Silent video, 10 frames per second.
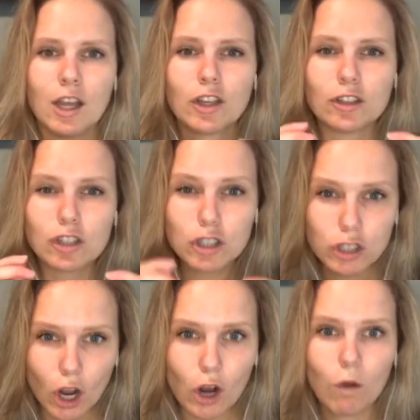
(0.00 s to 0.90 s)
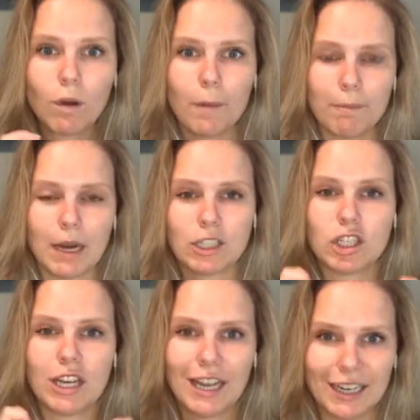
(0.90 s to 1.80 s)
There's so
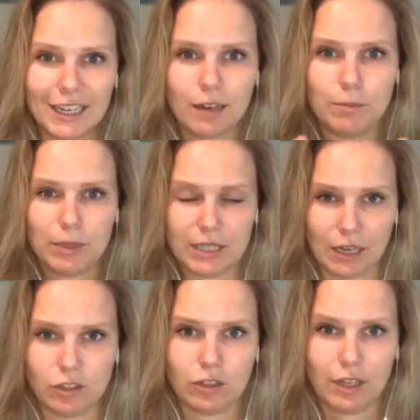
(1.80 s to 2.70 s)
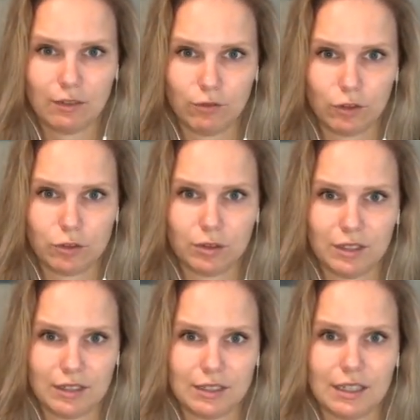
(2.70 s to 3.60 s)
much income potential in virtual
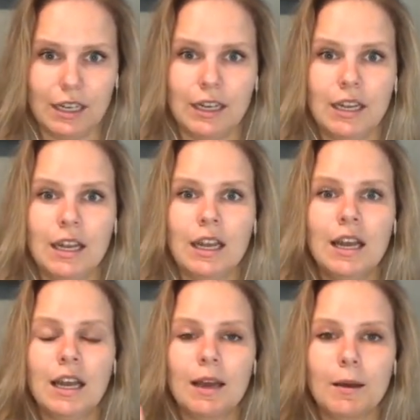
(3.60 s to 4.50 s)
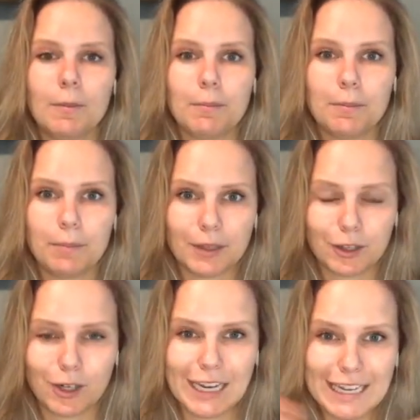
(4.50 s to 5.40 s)
assisting, but
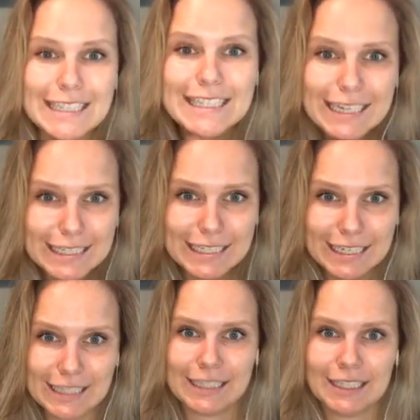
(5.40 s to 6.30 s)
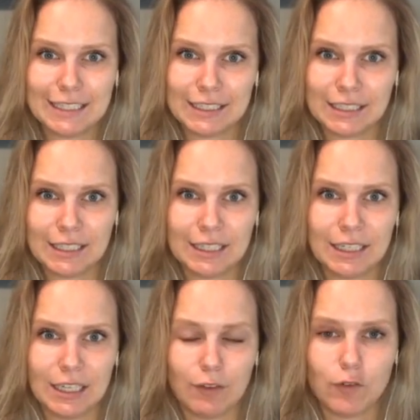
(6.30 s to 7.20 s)
there isn't
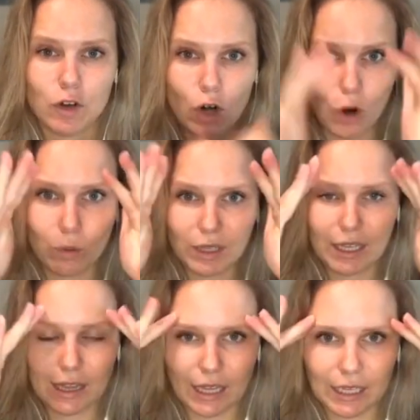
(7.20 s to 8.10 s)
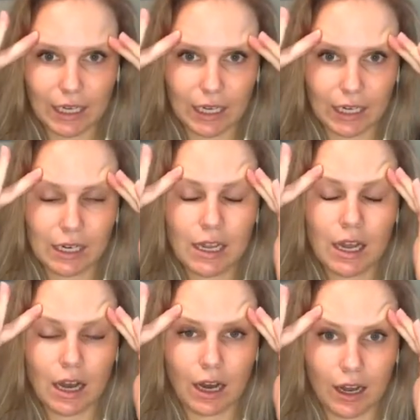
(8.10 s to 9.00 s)
if you're only thinking,
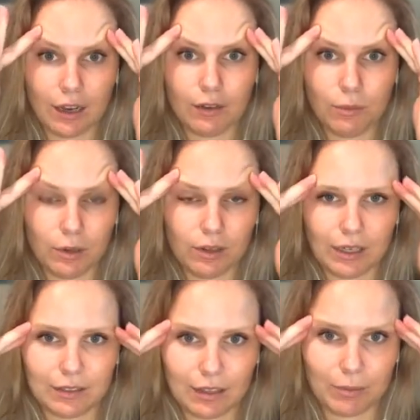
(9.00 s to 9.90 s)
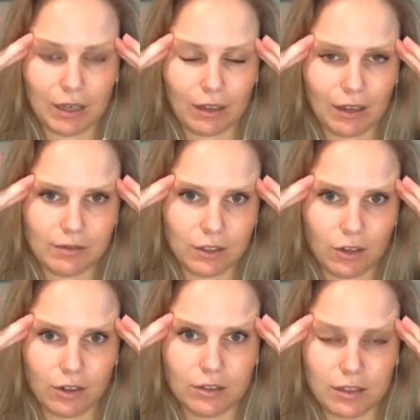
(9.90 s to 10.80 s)
I will accept
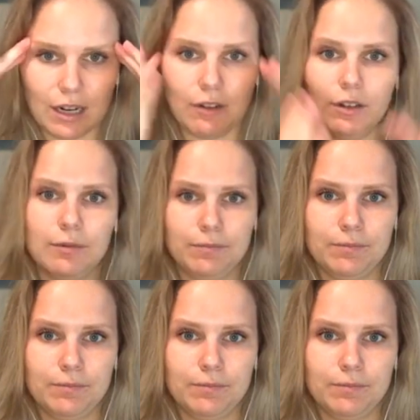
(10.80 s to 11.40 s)
$11 an hour.